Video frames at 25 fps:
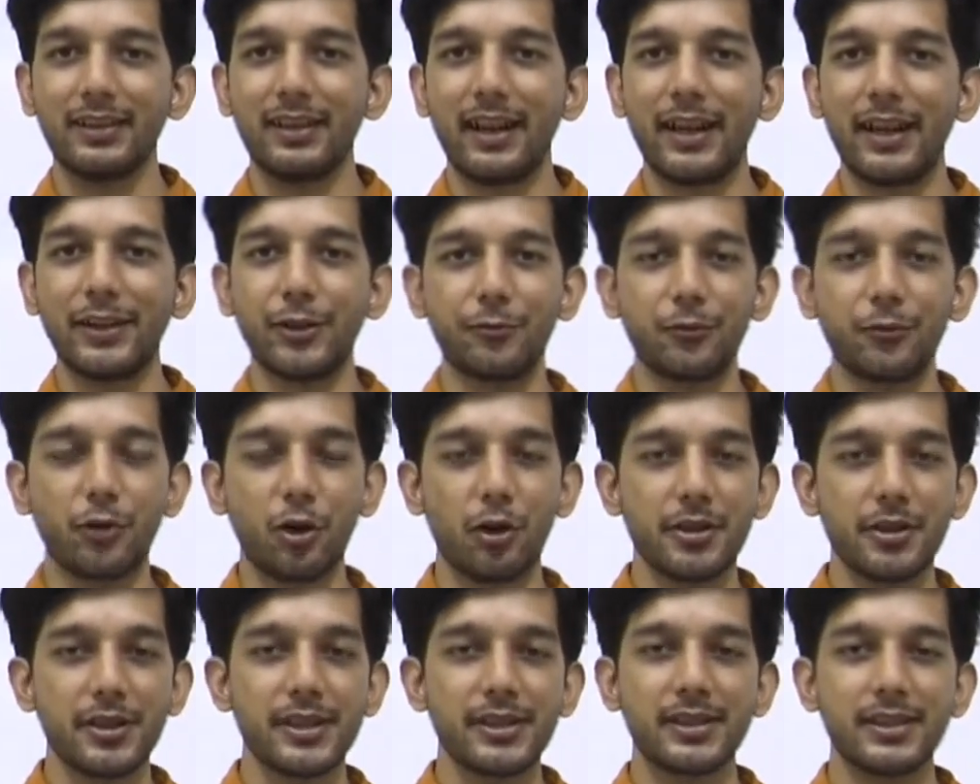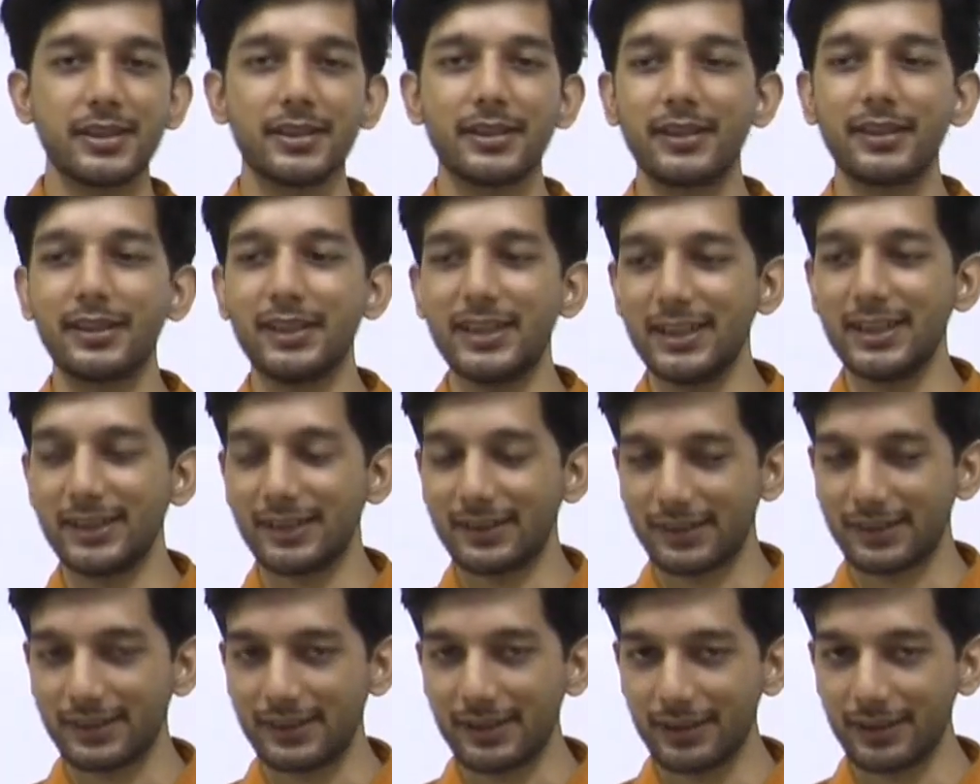And of course,
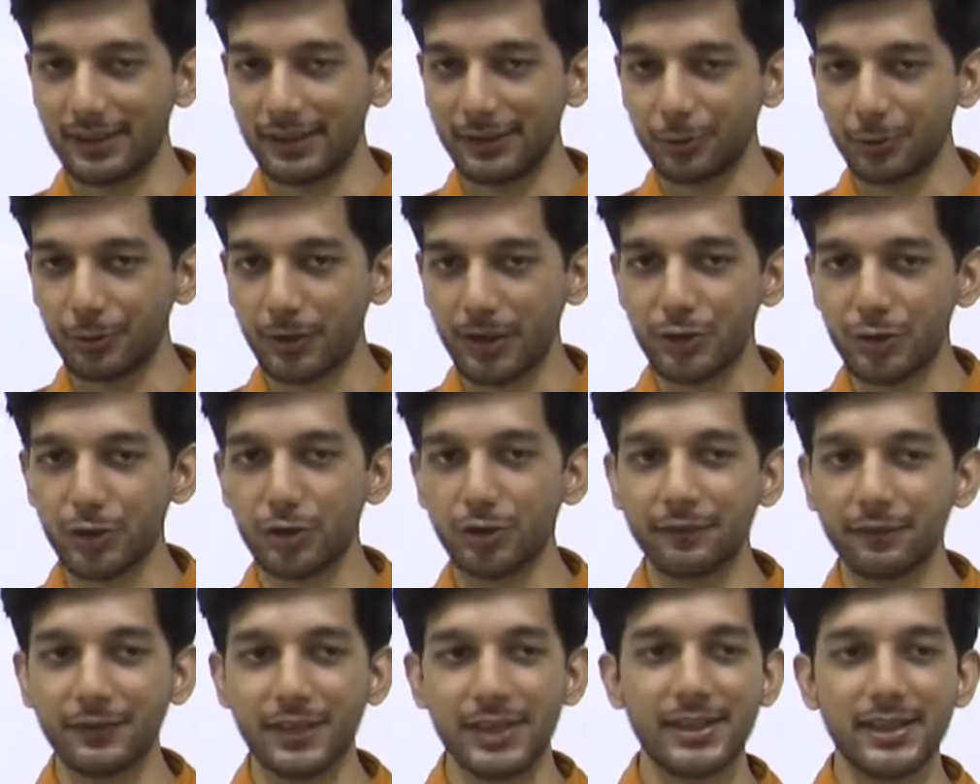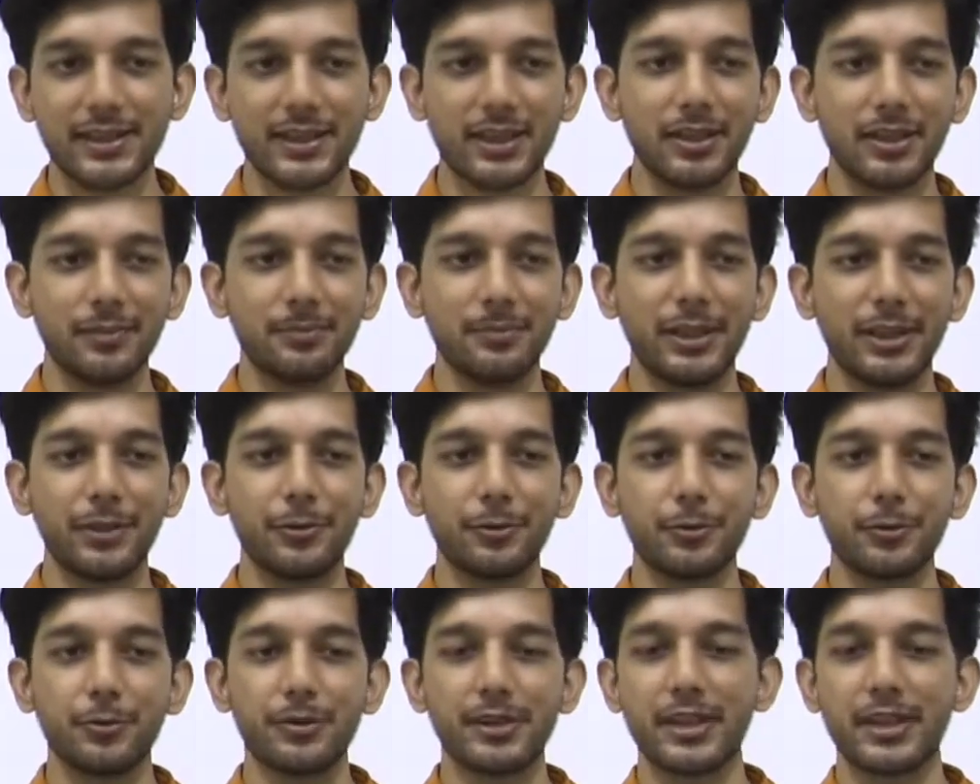the introduction of this term
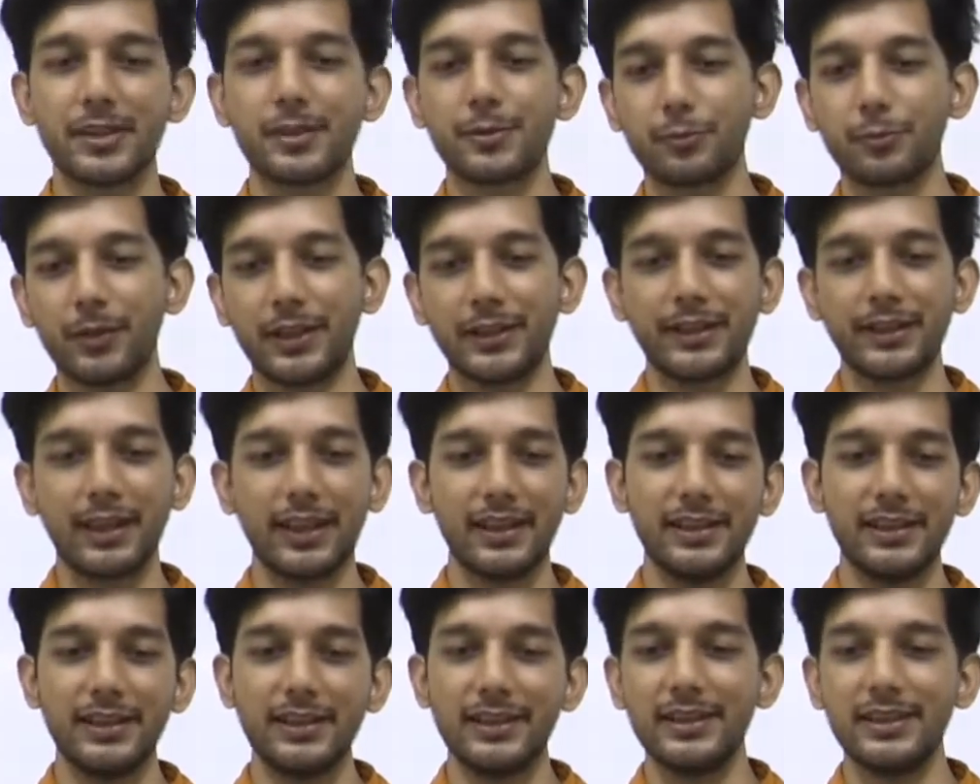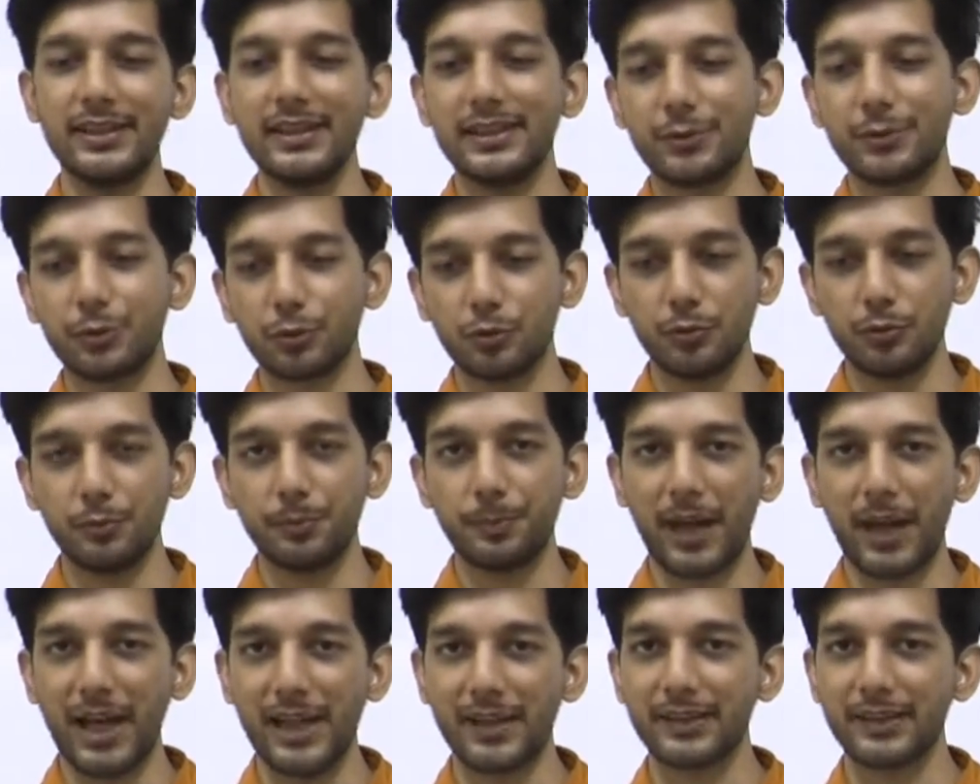introduced us to entirely two
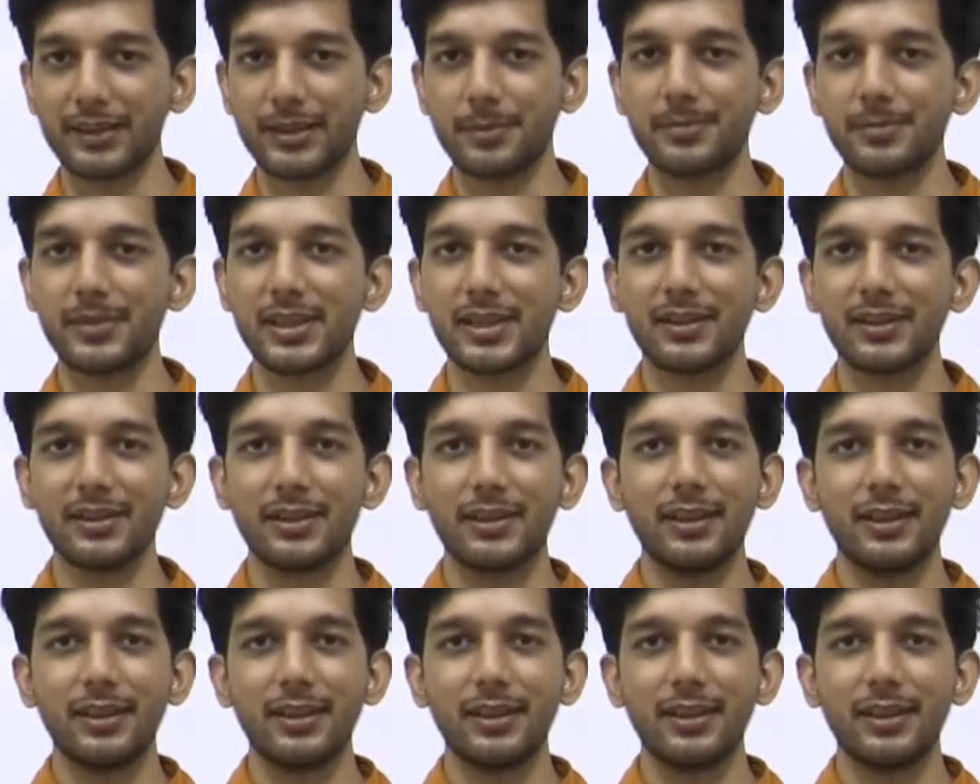paradigms.